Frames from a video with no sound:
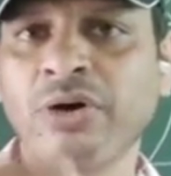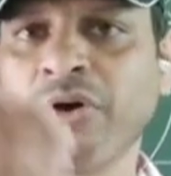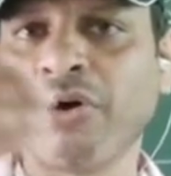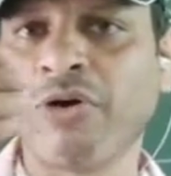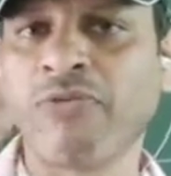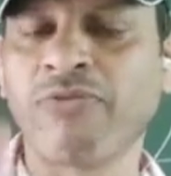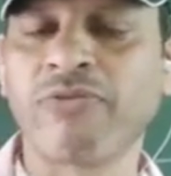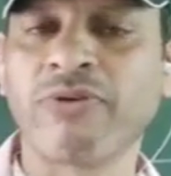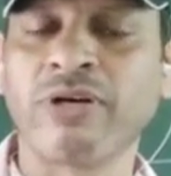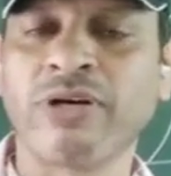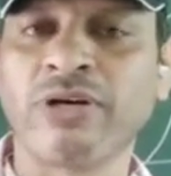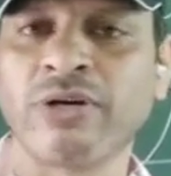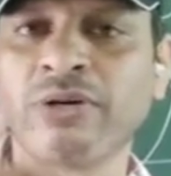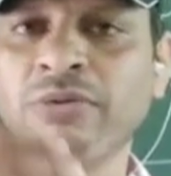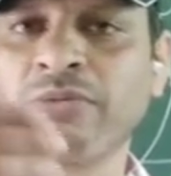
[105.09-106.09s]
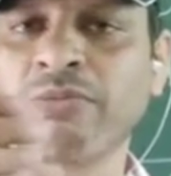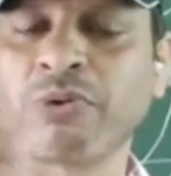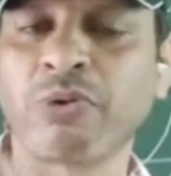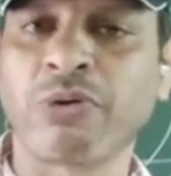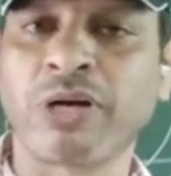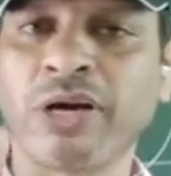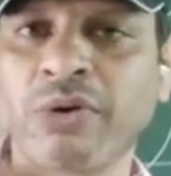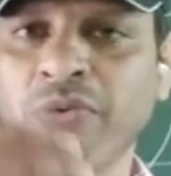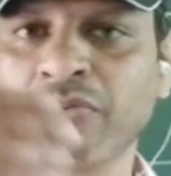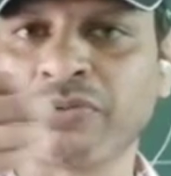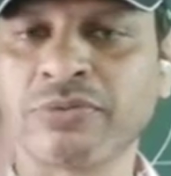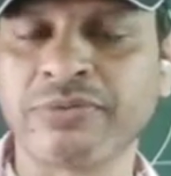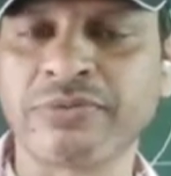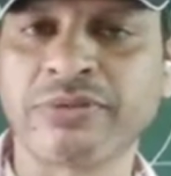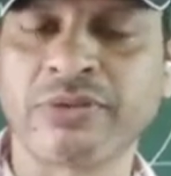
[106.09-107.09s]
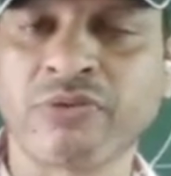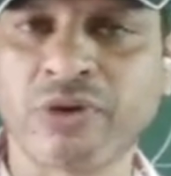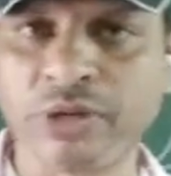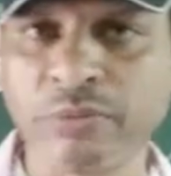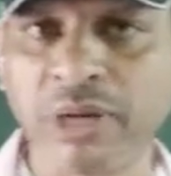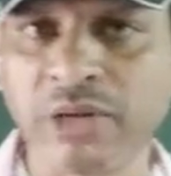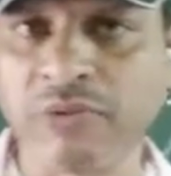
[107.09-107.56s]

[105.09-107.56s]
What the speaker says: of pronoun one